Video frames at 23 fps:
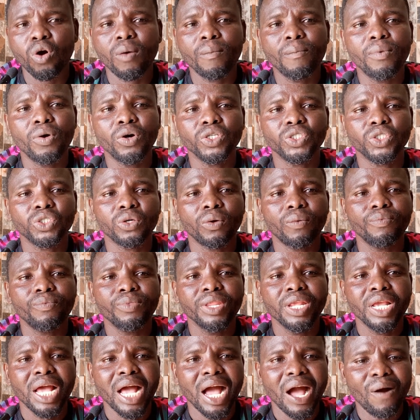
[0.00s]
combustion.
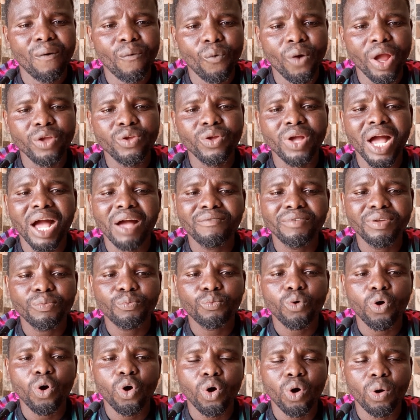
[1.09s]
And when you're having
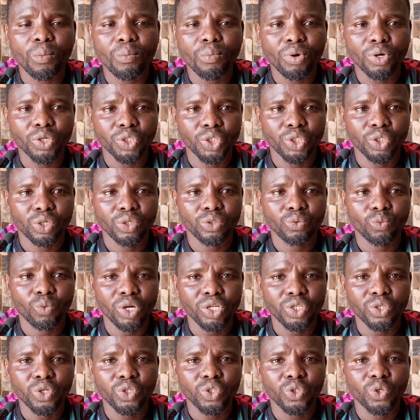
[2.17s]
poor combustion, what
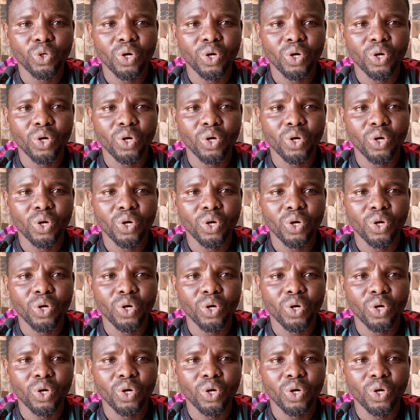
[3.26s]
is going